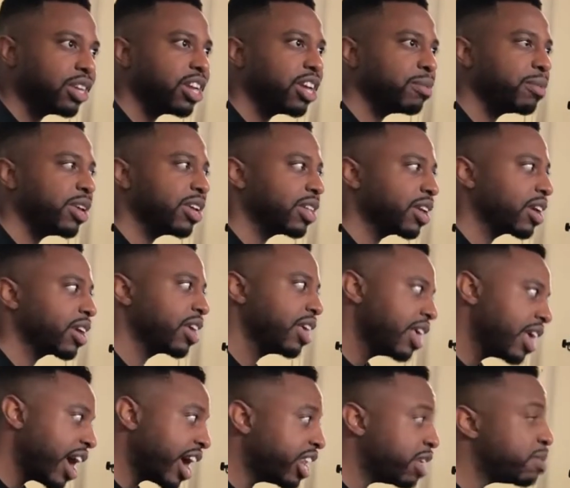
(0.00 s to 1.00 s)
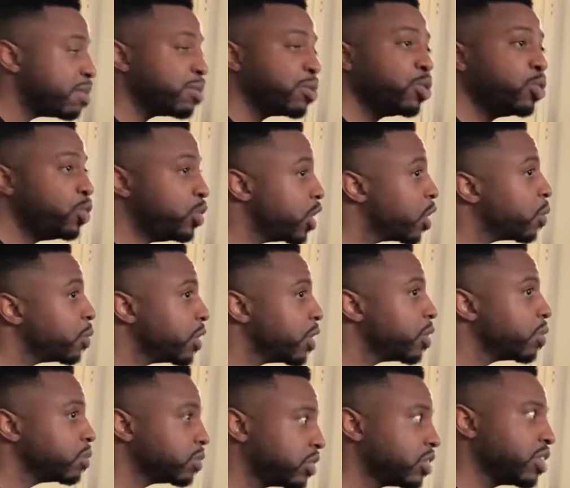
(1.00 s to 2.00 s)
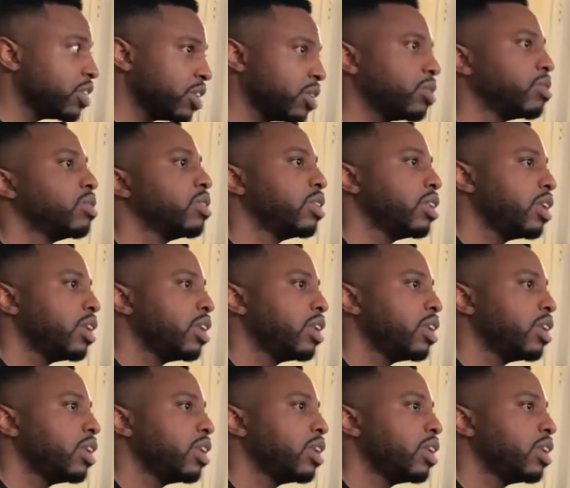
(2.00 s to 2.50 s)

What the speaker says: You know what I mean? Like, I need people who don't know to know.